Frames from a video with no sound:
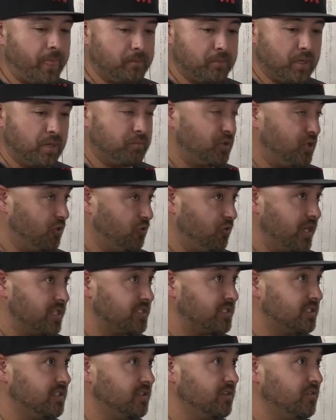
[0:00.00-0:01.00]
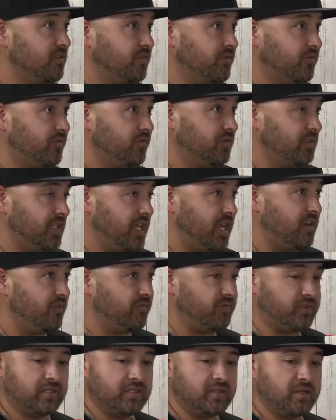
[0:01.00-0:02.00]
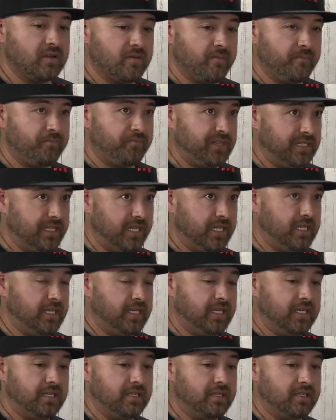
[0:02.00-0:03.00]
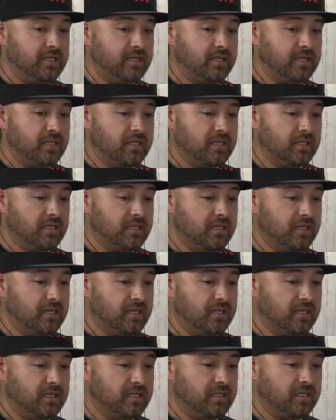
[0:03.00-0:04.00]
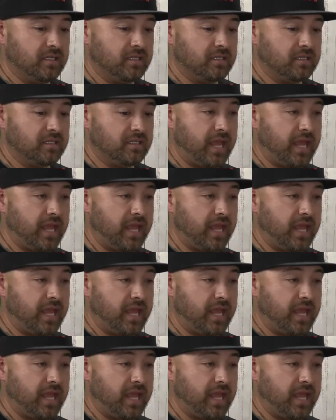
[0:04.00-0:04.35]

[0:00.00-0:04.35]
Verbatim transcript: but progressive, left leaning uh,